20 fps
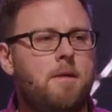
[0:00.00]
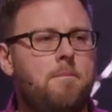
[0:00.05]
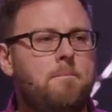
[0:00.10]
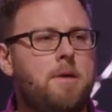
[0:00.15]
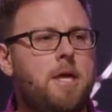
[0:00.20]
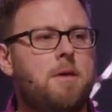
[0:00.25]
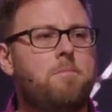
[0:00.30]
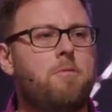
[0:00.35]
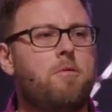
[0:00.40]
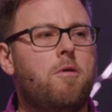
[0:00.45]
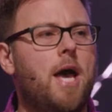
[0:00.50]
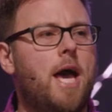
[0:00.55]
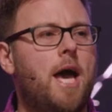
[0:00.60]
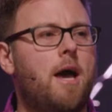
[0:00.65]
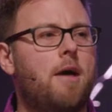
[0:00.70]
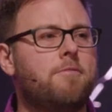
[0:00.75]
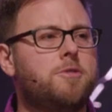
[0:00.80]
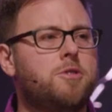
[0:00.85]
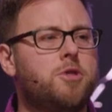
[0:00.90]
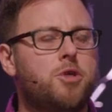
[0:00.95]
People
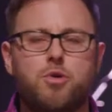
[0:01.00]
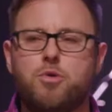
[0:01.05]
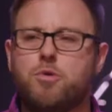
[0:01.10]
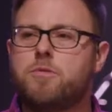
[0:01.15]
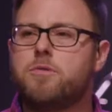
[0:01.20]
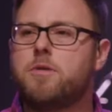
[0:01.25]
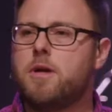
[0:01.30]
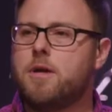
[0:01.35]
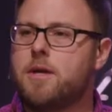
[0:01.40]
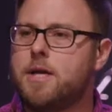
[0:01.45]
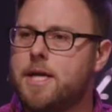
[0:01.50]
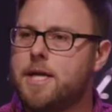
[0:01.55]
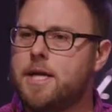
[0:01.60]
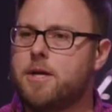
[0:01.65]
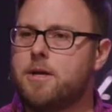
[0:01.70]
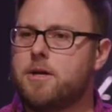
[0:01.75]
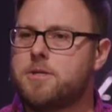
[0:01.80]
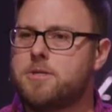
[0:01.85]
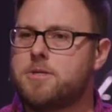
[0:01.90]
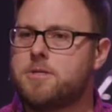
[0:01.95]
have tuned their
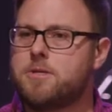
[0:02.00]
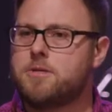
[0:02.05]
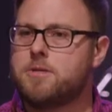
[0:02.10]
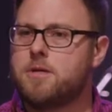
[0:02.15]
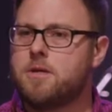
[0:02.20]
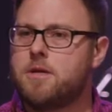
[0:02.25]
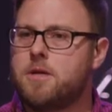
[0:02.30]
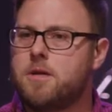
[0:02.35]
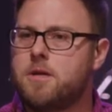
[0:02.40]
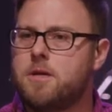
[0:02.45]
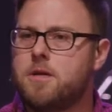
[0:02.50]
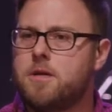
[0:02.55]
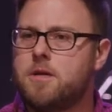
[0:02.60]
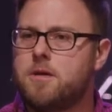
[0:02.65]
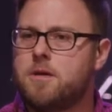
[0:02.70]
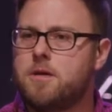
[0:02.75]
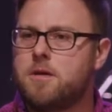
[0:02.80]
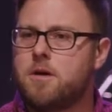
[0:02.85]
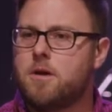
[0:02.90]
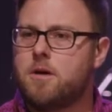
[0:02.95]
ears
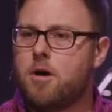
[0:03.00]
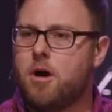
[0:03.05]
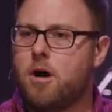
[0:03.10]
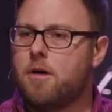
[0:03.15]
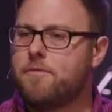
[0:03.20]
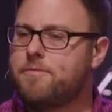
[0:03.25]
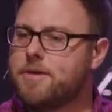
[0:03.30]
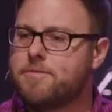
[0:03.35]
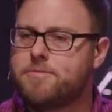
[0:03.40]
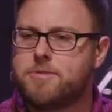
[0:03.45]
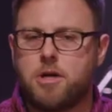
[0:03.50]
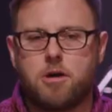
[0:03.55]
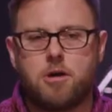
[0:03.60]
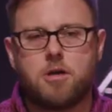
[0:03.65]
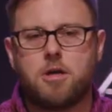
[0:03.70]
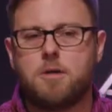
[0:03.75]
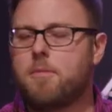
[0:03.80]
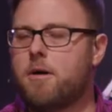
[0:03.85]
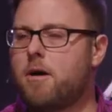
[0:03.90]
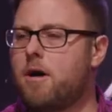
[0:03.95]
off, they
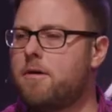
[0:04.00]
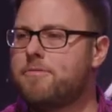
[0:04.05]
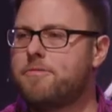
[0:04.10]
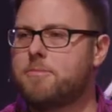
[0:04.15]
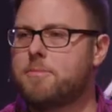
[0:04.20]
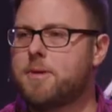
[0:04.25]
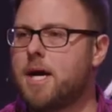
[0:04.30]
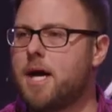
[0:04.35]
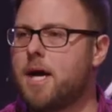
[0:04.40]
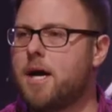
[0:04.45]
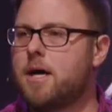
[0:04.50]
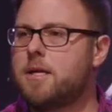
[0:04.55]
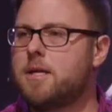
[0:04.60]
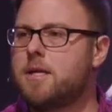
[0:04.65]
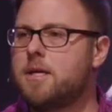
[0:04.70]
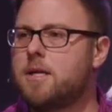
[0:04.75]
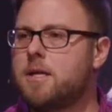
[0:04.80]
turned them off from God.